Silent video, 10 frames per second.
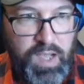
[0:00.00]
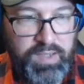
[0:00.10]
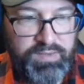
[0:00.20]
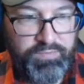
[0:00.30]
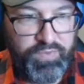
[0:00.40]

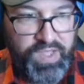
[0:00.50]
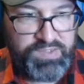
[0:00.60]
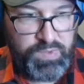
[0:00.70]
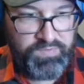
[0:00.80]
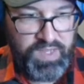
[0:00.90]
In the
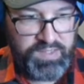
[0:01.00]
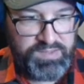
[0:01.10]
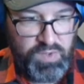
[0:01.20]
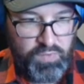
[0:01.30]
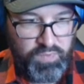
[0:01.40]
flex, we have Cade
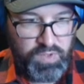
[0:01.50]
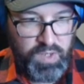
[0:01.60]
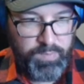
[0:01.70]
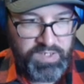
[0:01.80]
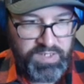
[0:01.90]
Stover
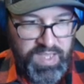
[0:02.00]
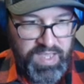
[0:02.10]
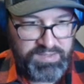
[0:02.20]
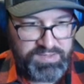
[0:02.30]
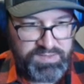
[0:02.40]
coming in
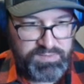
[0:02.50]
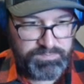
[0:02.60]
at